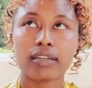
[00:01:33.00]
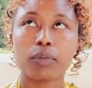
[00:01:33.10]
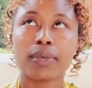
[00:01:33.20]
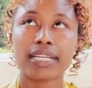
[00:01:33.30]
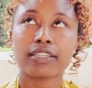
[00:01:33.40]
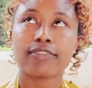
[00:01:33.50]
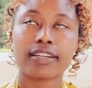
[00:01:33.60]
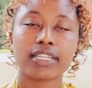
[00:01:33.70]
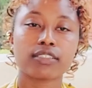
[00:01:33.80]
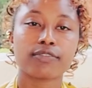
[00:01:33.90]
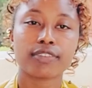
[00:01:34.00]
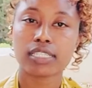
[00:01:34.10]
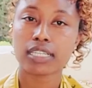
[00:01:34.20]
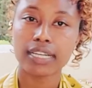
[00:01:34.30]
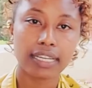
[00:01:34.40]
we're different
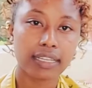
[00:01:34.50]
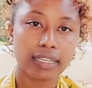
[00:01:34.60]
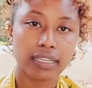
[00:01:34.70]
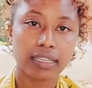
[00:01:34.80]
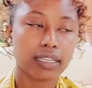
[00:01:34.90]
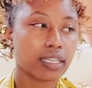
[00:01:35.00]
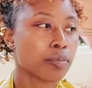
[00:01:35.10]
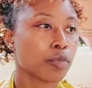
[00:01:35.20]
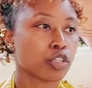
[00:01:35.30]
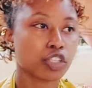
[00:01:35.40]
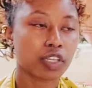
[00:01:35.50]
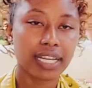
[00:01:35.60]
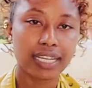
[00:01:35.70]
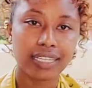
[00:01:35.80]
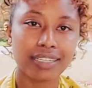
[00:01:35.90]
physically,
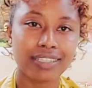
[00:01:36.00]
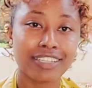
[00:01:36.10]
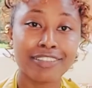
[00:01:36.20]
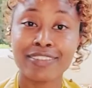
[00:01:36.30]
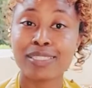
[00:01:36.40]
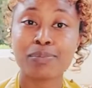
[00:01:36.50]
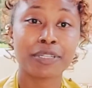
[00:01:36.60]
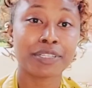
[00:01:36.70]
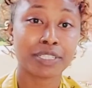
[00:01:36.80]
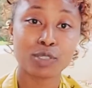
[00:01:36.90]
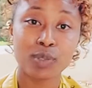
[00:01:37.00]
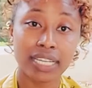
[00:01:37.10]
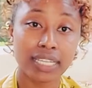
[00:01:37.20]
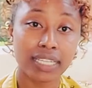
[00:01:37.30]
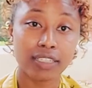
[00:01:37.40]
emotionally, even
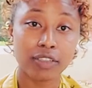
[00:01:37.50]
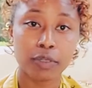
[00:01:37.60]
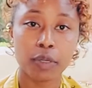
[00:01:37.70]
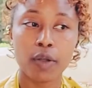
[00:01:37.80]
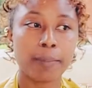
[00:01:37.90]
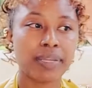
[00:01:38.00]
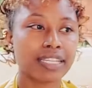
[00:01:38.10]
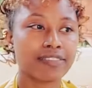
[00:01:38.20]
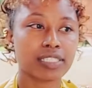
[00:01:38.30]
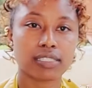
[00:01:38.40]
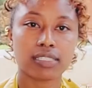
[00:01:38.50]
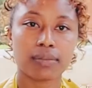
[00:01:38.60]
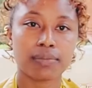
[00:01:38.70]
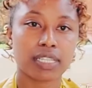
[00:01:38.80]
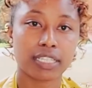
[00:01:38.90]
spiritually, our belief
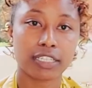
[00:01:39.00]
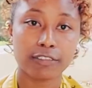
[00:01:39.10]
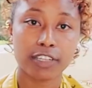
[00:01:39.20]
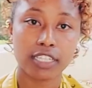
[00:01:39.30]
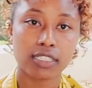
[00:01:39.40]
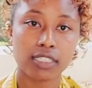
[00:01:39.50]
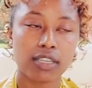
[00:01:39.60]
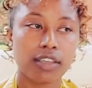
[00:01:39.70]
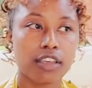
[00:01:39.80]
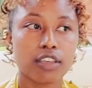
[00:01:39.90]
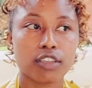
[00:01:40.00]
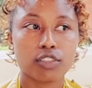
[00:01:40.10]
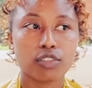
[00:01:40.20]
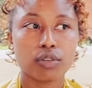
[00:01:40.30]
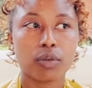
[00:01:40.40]
systems are different.
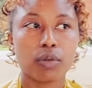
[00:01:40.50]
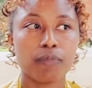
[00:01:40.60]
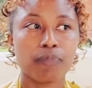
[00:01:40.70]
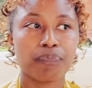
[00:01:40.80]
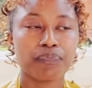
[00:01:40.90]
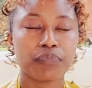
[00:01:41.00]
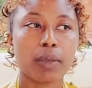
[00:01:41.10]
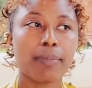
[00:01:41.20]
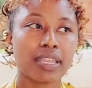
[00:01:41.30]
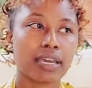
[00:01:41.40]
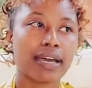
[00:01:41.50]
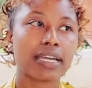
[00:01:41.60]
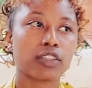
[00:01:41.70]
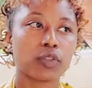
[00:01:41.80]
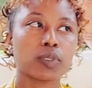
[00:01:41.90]
So, but there
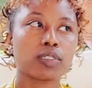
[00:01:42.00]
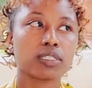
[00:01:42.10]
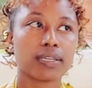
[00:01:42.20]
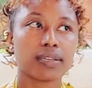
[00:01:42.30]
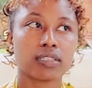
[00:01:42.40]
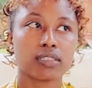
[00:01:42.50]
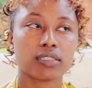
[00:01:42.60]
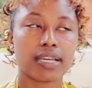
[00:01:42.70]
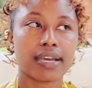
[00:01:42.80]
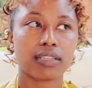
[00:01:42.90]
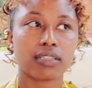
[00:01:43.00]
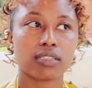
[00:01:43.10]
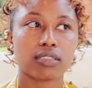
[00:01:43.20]
are those things that